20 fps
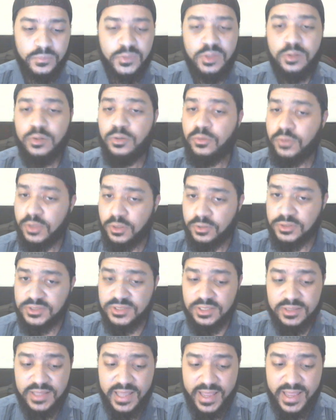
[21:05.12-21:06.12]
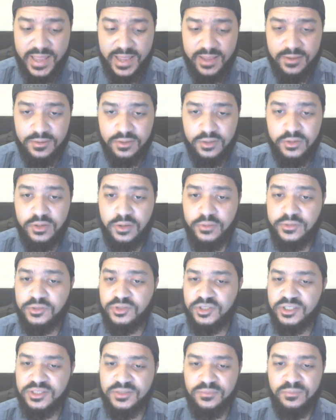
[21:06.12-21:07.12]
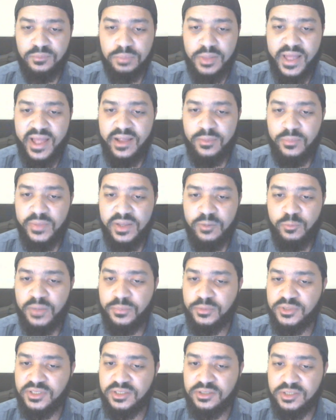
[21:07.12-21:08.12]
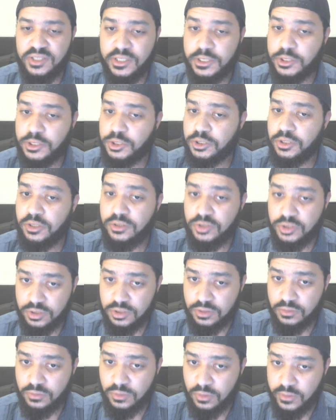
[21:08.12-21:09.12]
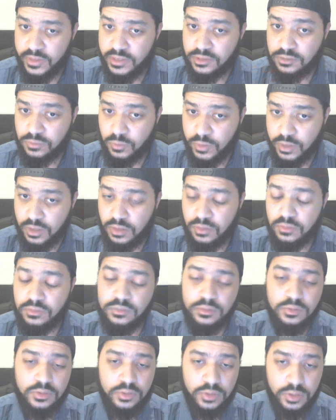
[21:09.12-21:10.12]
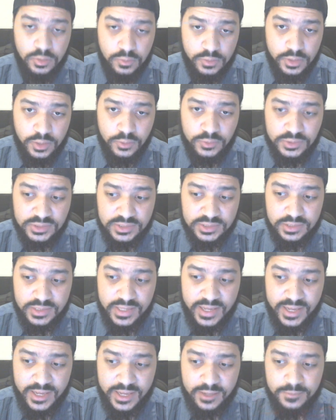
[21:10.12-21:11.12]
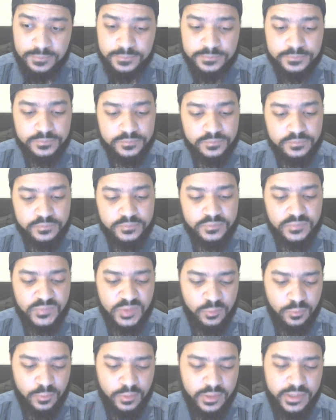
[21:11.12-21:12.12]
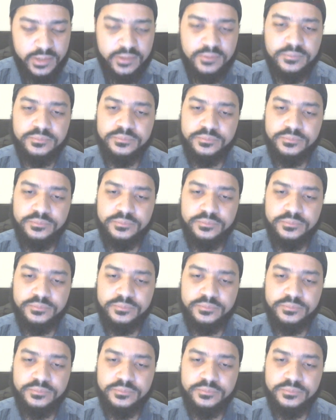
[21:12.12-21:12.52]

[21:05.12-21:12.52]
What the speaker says: Kudos to that, and just black men representation in general as well. Kudos to that. Right.